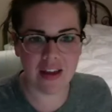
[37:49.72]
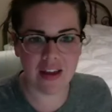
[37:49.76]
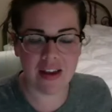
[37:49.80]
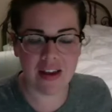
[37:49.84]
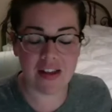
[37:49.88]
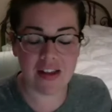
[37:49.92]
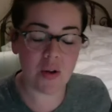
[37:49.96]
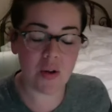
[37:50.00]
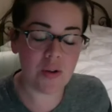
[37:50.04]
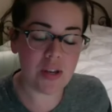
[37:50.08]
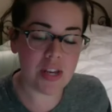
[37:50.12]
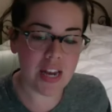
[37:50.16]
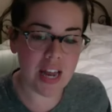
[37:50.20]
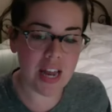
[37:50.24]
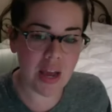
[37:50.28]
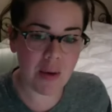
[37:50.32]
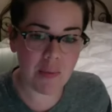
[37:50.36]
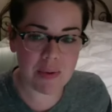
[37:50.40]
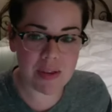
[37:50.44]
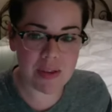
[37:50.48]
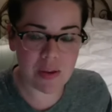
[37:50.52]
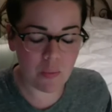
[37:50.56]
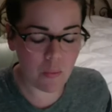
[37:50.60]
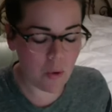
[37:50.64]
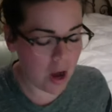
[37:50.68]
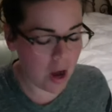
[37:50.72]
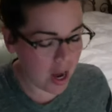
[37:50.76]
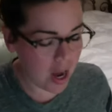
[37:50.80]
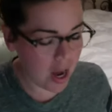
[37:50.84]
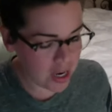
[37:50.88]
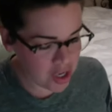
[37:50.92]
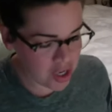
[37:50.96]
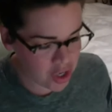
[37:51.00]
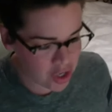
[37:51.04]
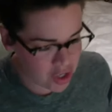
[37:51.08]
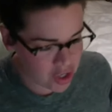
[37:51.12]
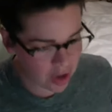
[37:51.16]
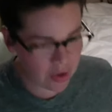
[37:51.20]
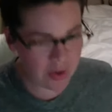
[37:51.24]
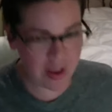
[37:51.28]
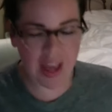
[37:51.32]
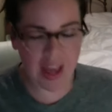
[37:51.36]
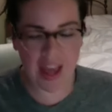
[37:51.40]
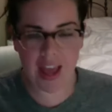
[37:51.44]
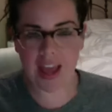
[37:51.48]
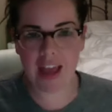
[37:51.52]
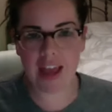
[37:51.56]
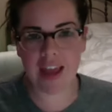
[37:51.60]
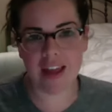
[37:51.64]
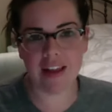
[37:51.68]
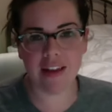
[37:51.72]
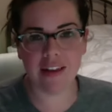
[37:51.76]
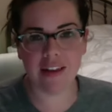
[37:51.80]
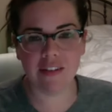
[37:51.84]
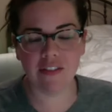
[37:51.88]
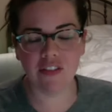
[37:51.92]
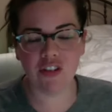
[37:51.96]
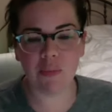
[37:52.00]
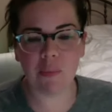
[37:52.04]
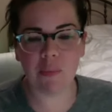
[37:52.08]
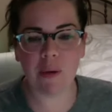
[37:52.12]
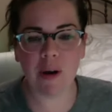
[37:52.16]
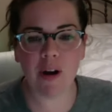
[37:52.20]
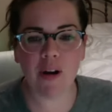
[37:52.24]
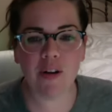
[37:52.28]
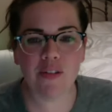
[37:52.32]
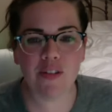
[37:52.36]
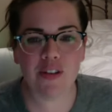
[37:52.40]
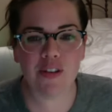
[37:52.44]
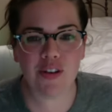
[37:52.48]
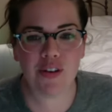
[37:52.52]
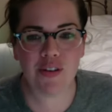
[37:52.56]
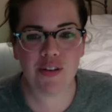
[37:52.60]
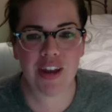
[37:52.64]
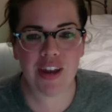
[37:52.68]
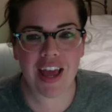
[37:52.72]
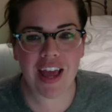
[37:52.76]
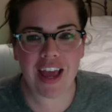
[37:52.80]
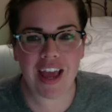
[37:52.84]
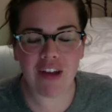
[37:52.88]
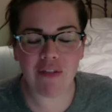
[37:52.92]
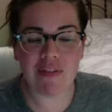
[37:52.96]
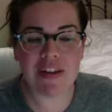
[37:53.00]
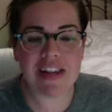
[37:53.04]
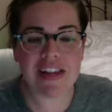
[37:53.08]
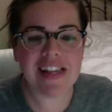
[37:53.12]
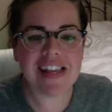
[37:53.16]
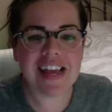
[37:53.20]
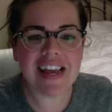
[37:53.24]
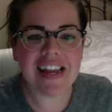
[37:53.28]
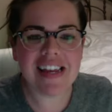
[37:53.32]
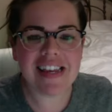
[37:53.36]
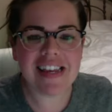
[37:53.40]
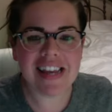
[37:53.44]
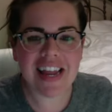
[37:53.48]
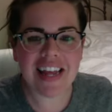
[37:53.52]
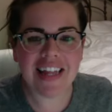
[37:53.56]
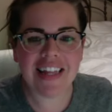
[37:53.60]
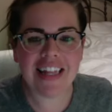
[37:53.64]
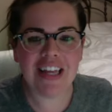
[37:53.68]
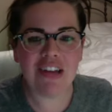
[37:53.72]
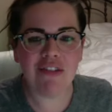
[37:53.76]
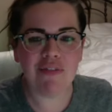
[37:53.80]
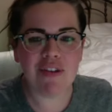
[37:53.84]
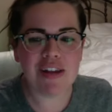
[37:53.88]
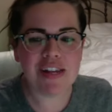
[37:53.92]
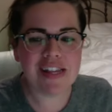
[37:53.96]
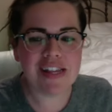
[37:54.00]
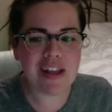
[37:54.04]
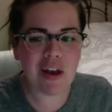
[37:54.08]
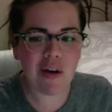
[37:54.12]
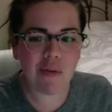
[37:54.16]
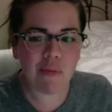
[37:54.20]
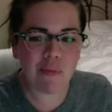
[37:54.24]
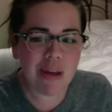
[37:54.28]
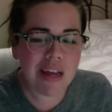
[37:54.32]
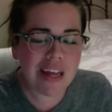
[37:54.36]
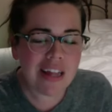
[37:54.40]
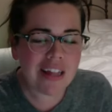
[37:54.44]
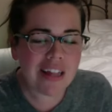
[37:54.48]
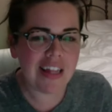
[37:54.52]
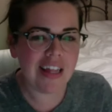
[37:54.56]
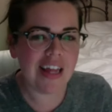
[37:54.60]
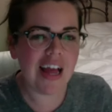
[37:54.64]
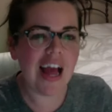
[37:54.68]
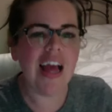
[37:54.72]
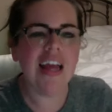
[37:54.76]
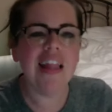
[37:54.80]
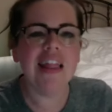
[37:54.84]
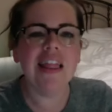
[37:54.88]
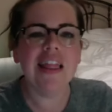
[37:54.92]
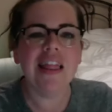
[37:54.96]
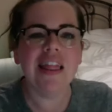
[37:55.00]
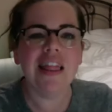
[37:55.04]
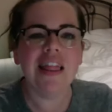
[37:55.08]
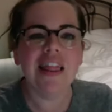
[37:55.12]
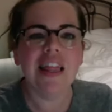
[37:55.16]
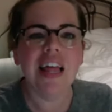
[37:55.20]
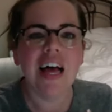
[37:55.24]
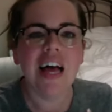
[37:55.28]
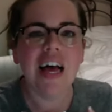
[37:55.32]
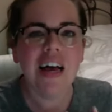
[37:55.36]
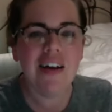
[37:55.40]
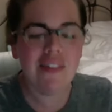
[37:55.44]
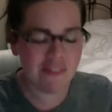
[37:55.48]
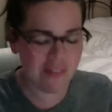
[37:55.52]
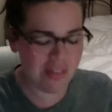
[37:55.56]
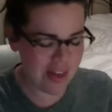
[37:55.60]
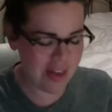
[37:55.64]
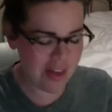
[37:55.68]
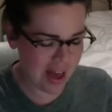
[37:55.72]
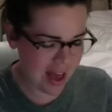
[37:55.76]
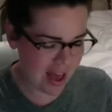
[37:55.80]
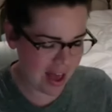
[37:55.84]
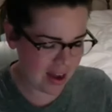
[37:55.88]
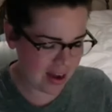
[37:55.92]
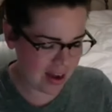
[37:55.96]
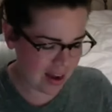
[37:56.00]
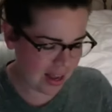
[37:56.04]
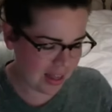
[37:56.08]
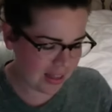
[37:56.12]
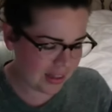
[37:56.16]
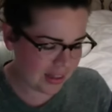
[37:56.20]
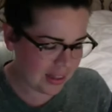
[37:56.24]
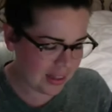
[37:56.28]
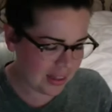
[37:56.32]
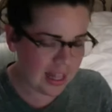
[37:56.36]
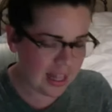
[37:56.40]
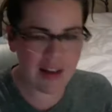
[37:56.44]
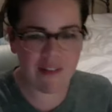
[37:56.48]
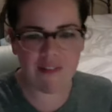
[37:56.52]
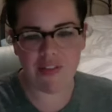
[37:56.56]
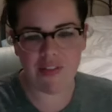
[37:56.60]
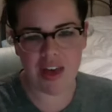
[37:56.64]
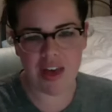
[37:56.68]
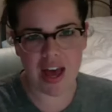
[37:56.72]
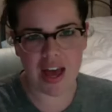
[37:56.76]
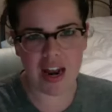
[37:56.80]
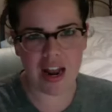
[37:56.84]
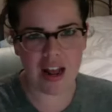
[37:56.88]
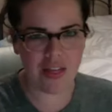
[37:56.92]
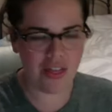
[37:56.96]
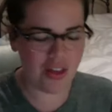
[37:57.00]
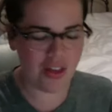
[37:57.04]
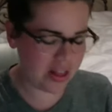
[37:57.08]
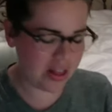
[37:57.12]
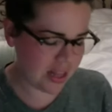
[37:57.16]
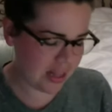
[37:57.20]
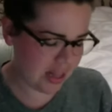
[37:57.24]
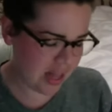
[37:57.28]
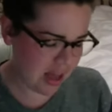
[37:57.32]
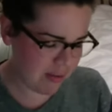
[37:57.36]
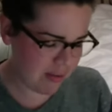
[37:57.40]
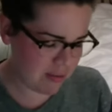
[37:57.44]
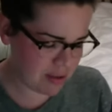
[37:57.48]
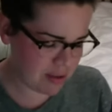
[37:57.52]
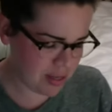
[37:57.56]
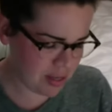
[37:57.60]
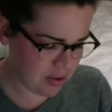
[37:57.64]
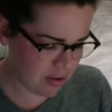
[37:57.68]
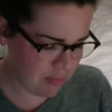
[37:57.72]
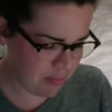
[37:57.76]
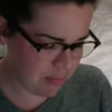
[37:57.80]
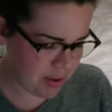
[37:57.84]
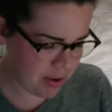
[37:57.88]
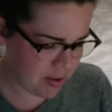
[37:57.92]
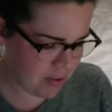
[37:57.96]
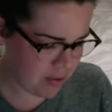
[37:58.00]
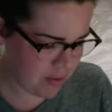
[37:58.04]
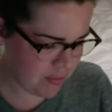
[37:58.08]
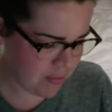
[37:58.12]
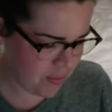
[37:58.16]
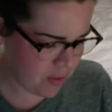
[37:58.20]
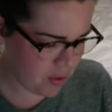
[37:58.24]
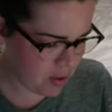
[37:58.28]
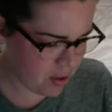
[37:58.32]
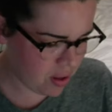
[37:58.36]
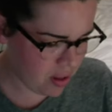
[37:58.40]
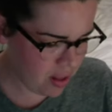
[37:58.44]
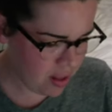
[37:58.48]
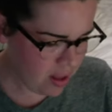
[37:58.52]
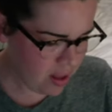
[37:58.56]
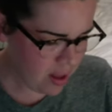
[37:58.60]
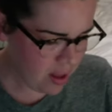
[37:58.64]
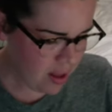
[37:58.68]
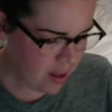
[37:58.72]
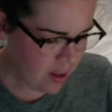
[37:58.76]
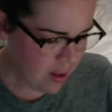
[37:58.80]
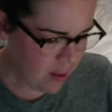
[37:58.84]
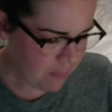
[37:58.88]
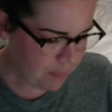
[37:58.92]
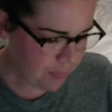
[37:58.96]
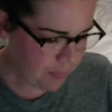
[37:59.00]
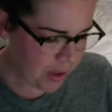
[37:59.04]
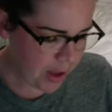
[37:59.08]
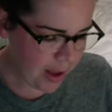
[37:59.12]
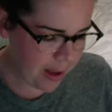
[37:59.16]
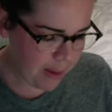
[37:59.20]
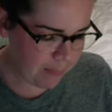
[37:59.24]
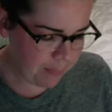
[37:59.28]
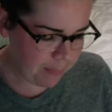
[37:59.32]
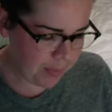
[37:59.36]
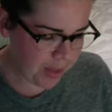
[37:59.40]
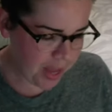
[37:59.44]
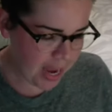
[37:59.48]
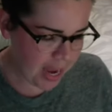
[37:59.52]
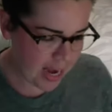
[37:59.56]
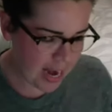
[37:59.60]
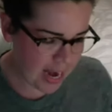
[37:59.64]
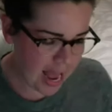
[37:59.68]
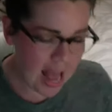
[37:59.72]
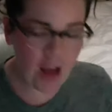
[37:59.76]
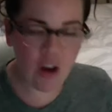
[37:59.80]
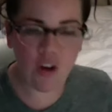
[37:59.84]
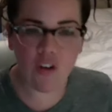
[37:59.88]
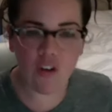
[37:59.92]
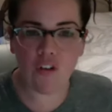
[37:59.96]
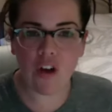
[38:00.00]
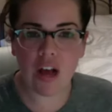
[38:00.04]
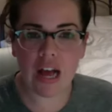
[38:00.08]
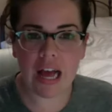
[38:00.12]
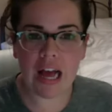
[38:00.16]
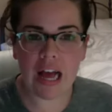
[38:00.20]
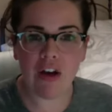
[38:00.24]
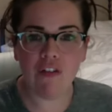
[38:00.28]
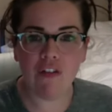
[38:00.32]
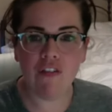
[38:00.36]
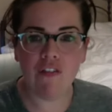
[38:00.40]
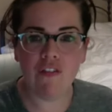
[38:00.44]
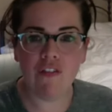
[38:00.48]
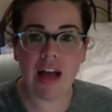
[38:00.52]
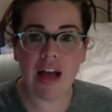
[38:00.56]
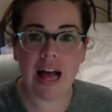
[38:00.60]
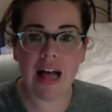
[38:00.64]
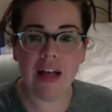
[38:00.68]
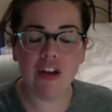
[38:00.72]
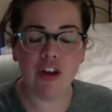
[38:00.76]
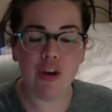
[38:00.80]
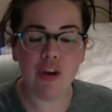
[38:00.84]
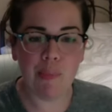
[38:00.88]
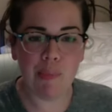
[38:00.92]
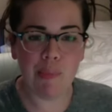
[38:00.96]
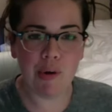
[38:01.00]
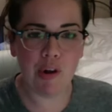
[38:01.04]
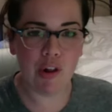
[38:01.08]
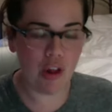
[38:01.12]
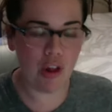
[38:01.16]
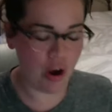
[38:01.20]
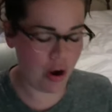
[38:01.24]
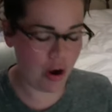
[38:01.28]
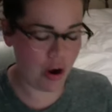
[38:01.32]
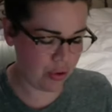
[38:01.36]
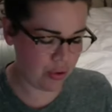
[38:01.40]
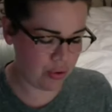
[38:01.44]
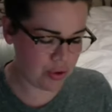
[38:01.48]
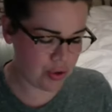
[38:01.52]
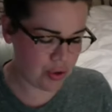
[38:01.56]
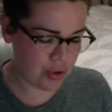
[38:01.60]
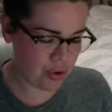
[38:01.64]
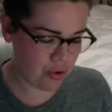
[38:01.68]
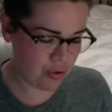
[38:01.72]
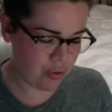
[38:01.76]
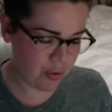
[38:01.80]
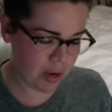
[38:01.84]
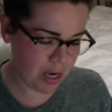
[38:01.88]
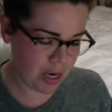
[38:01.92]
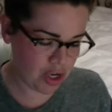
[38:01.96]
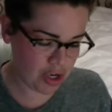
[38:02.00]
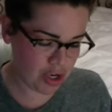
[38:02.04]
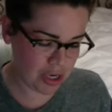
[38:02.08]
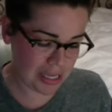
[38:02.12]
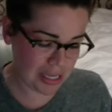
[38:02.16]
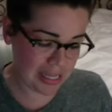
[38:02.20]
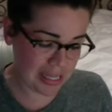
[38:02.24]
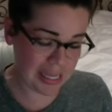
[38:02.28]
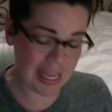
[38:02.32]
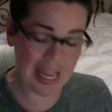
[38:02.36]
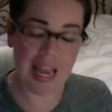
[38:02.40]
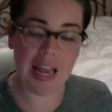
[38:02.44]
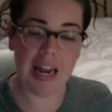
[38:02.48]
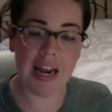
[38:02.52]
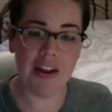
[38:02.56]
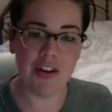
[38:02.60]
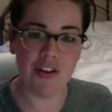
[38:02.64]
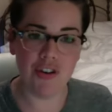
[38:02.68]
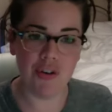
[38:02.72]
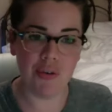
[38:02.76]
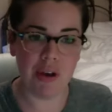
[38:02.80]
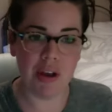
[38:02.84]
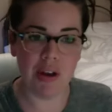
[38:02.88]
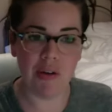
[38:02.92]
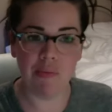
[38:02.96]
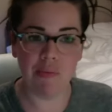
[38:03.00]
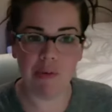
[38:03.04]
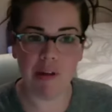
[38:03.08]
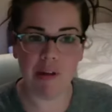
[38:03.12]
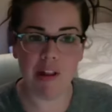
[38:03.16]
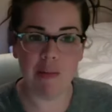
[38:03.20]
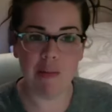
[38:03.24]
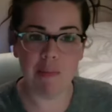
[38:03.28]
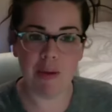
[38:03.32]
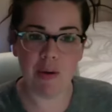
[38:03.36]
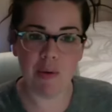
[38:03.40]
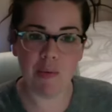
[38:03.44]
so today was a wash okay tomorrow's a new day reset daily reset weekly i love that i love that i thought that that was so beautiful um, and how how valuable are those two questions can i do it and will it be